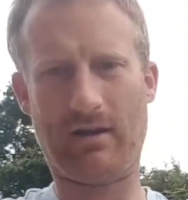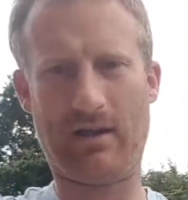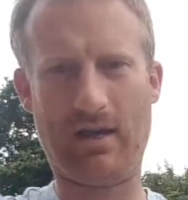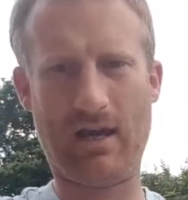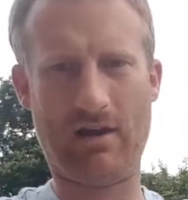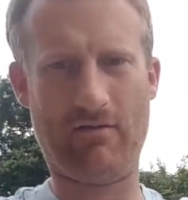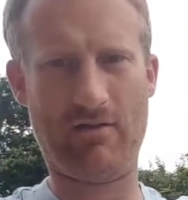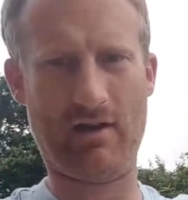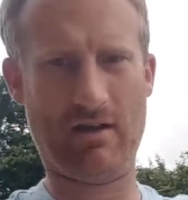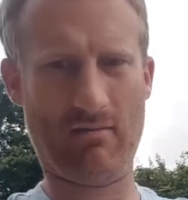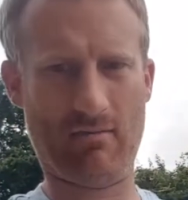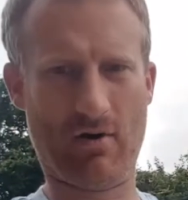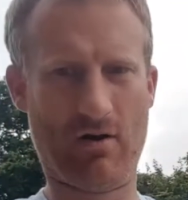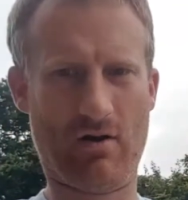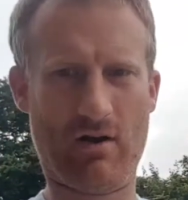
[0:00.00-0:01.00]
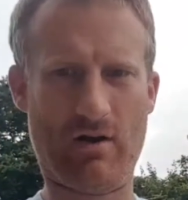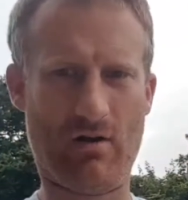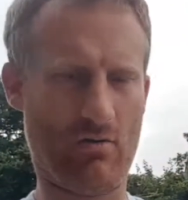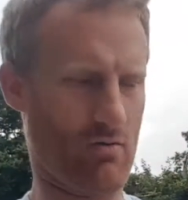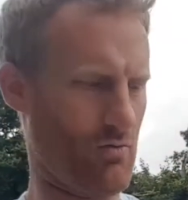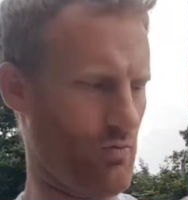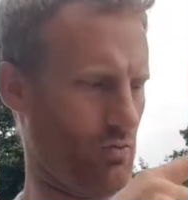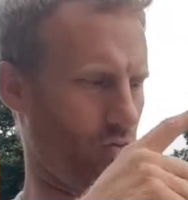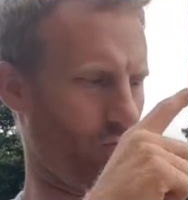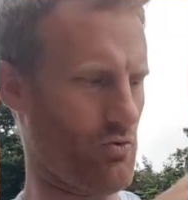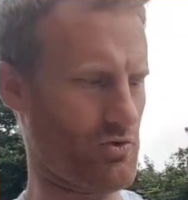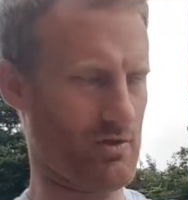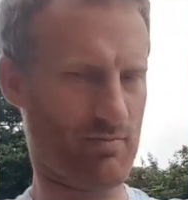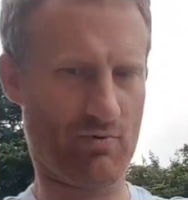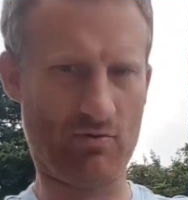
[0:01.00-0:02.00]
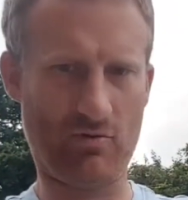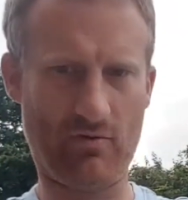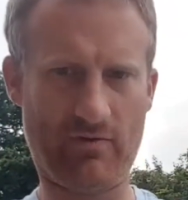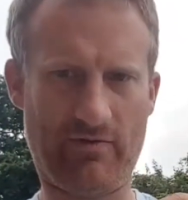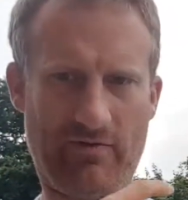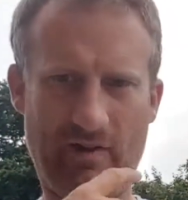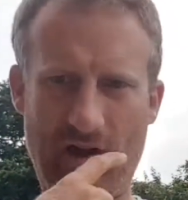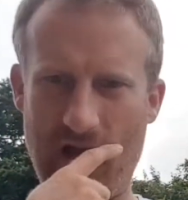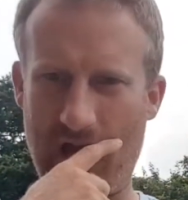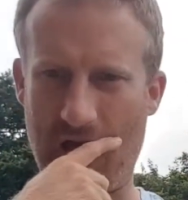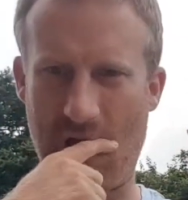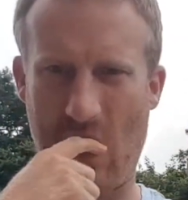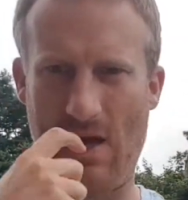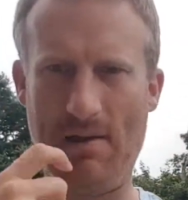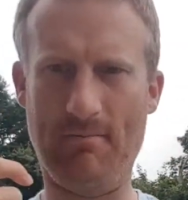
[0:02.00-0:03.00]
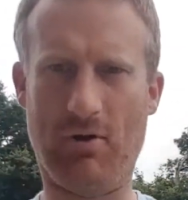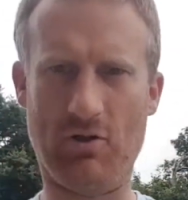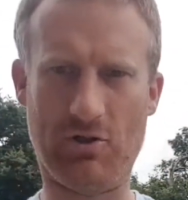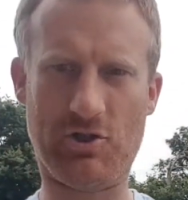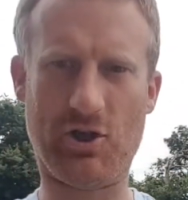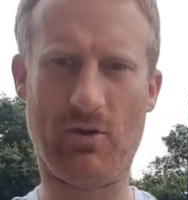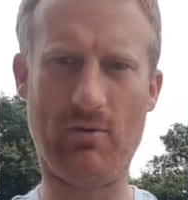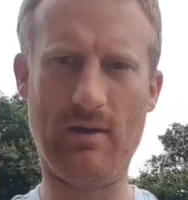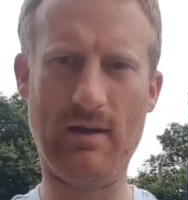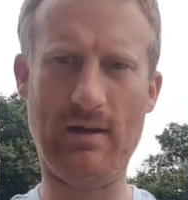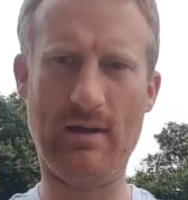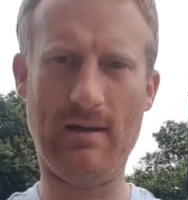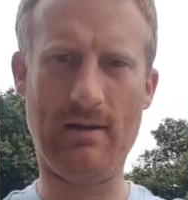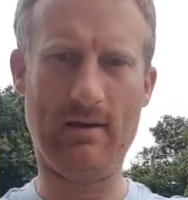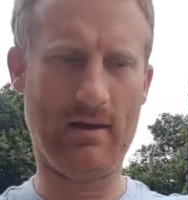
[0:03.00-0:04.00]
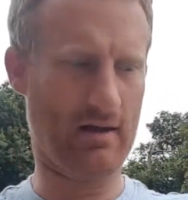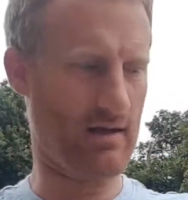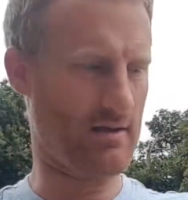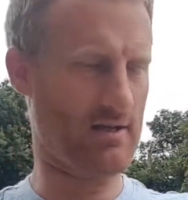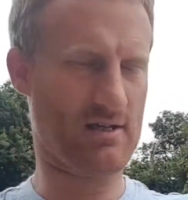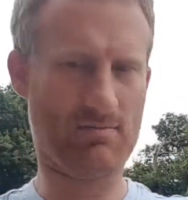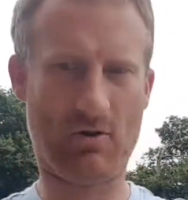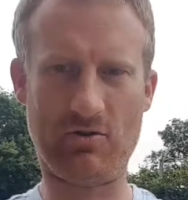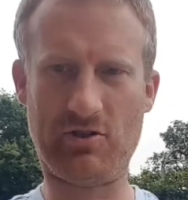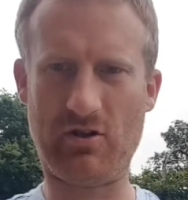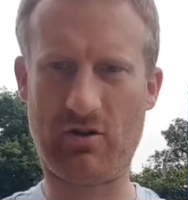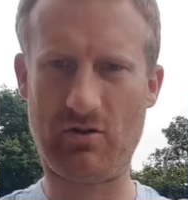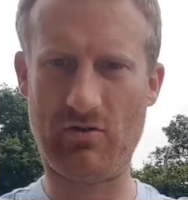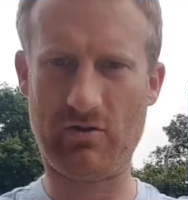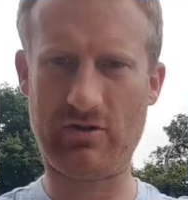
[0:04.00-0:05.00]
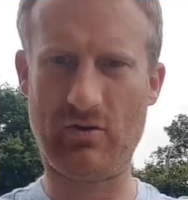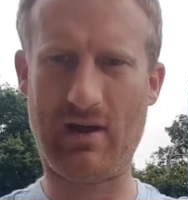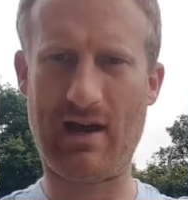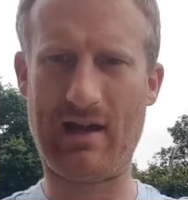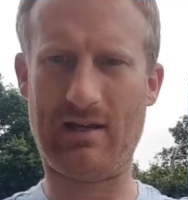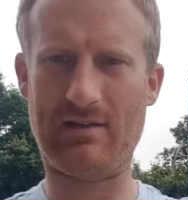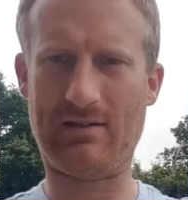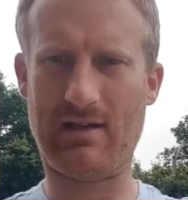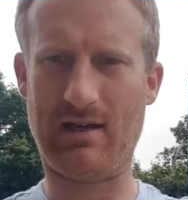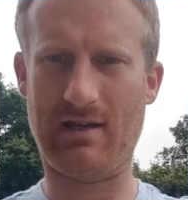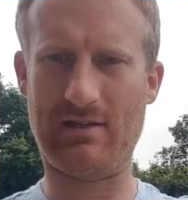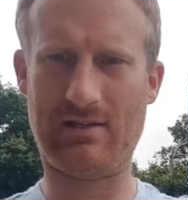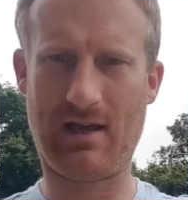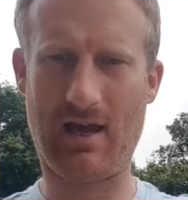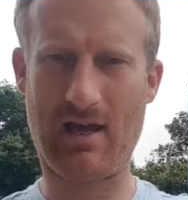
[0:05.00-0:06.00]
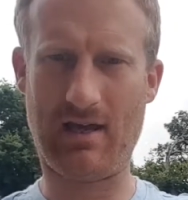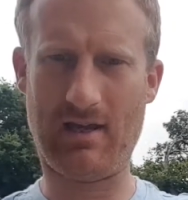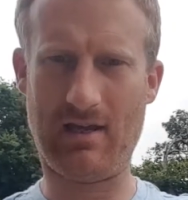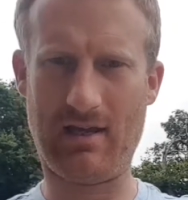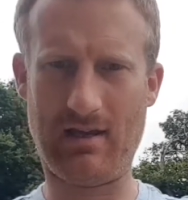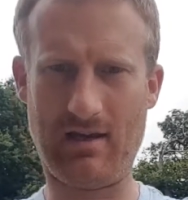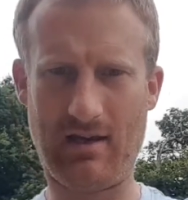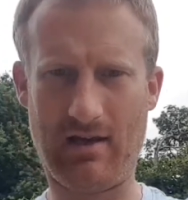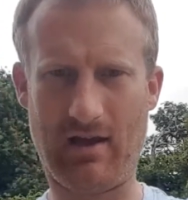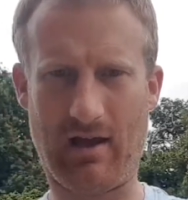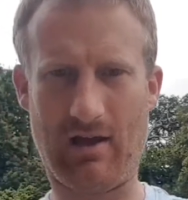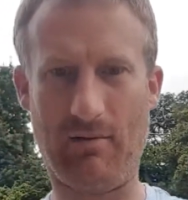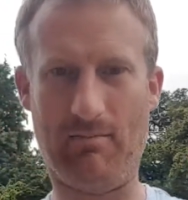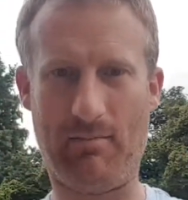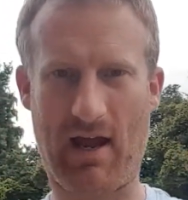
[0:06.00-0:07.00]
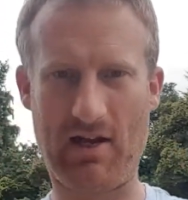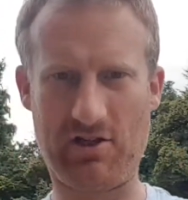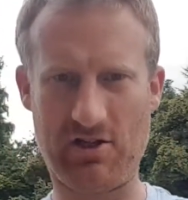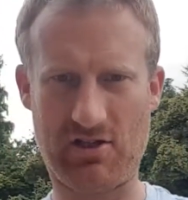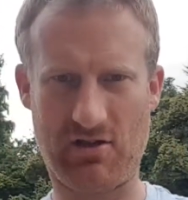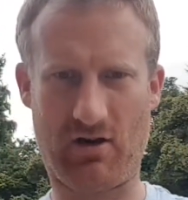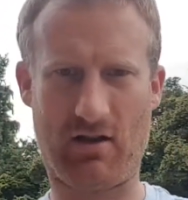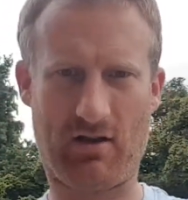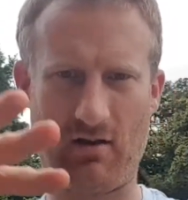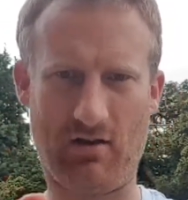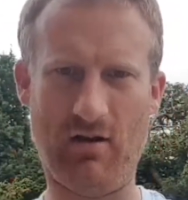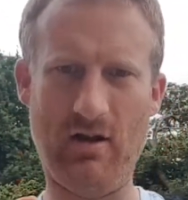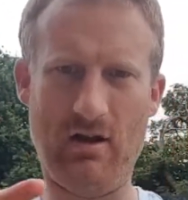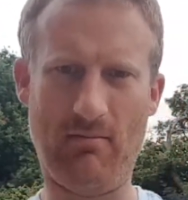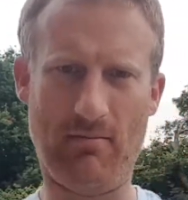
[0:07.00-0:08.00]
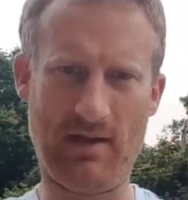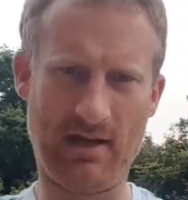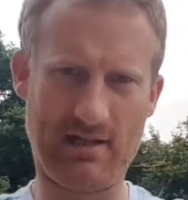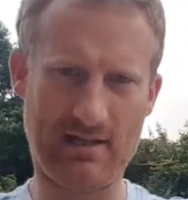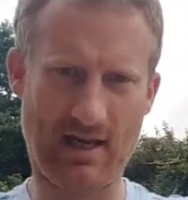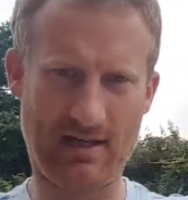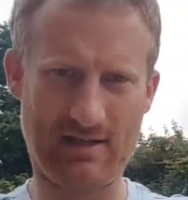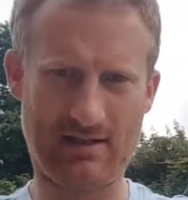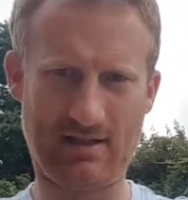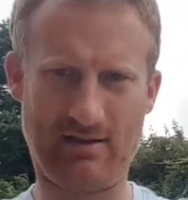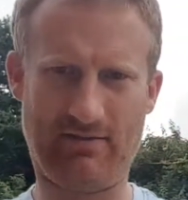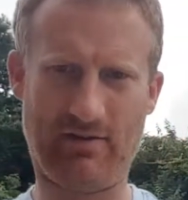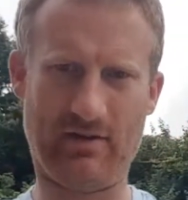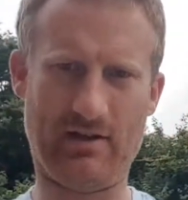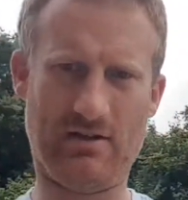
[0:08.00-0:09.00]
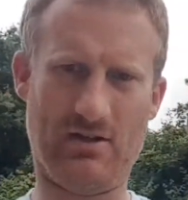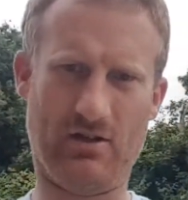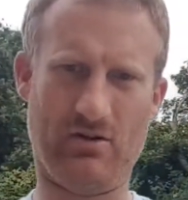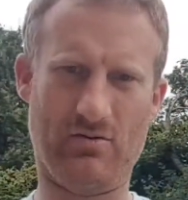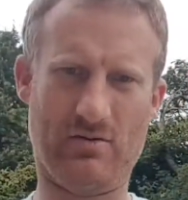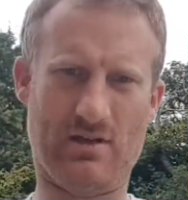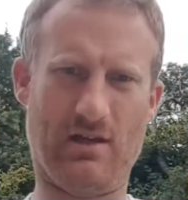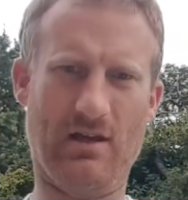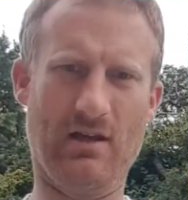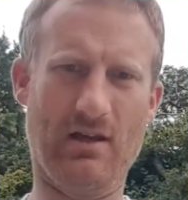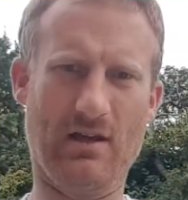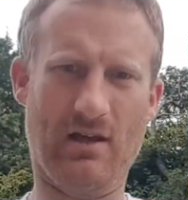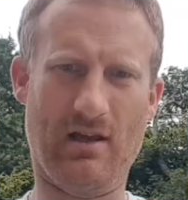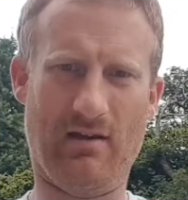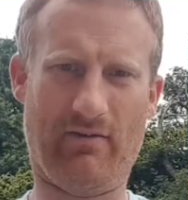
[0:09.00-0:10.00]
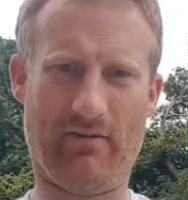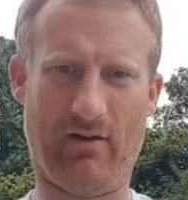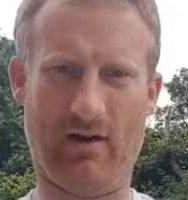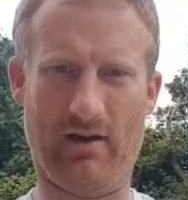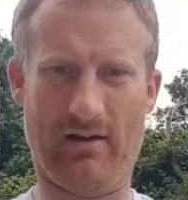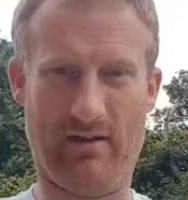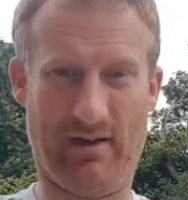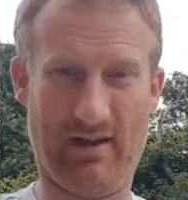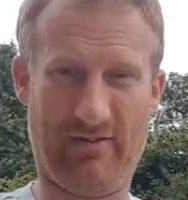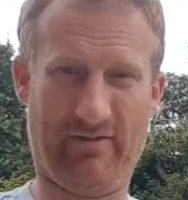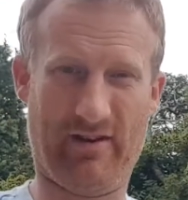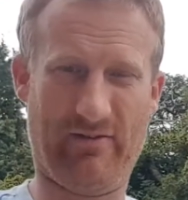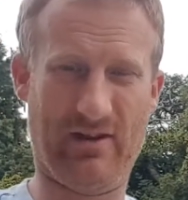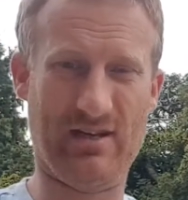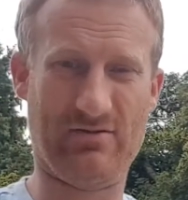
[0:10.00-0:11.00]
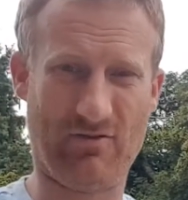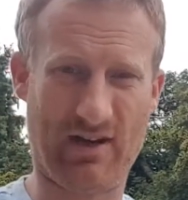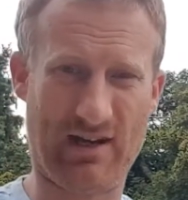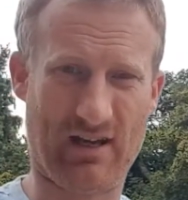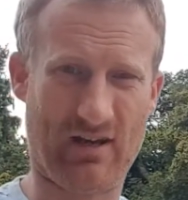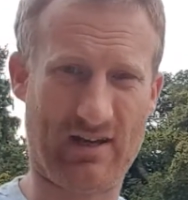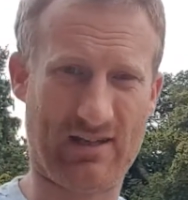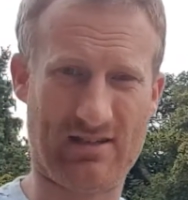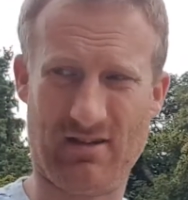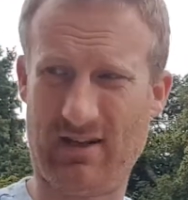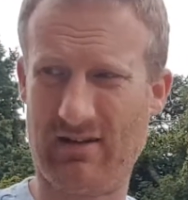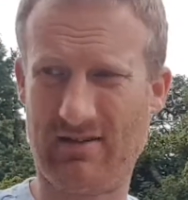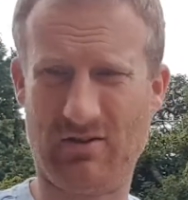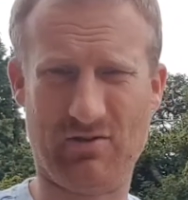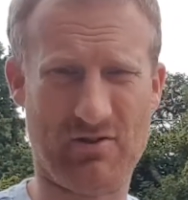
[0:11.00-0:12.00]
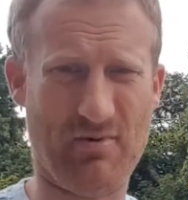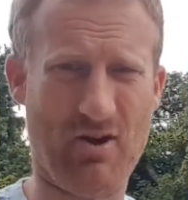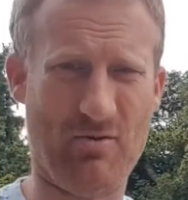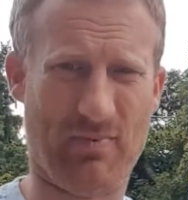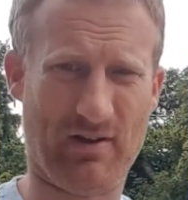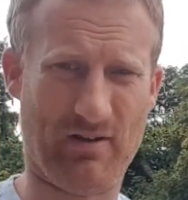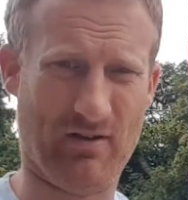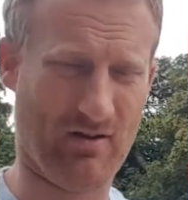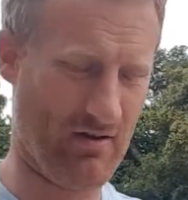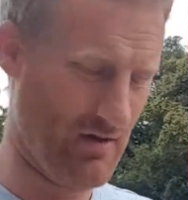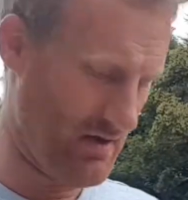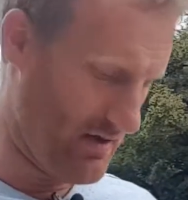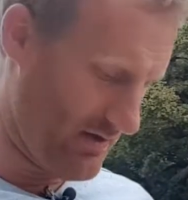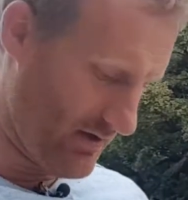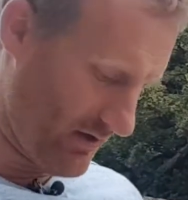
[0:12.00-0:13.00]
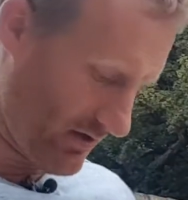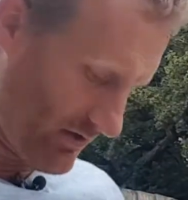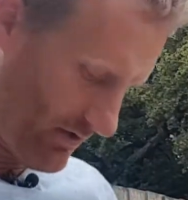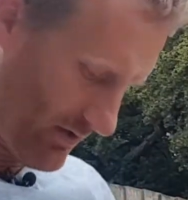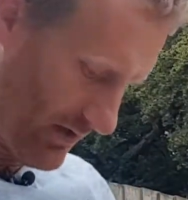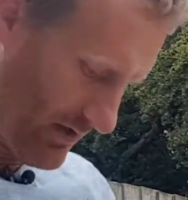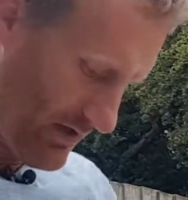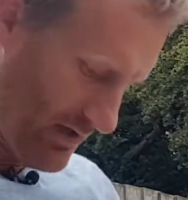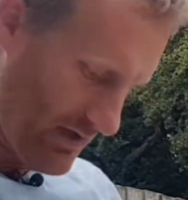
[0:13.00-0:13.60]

carry my waterproof poncho. This poncho can also act as a basher, so like a mini tent if I need to use it if it is raining and I get stuck outside, which I'm hoping not, then I can do that.